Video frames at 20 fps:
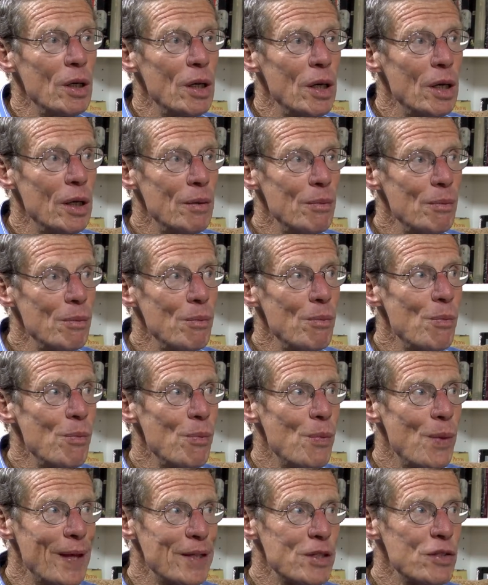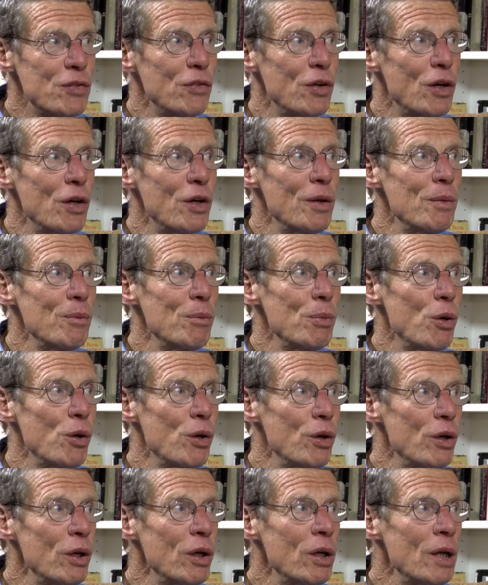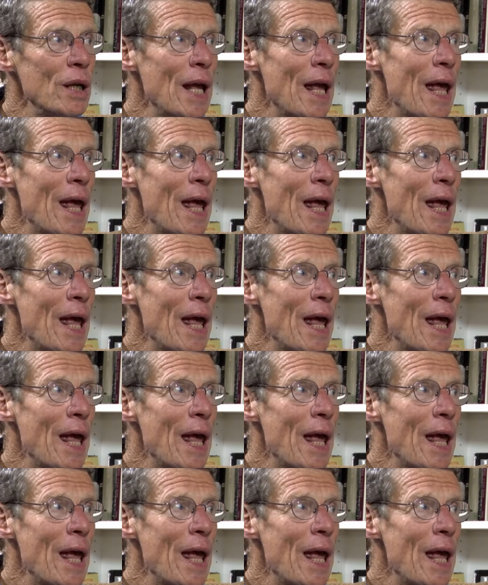Um, that's very important.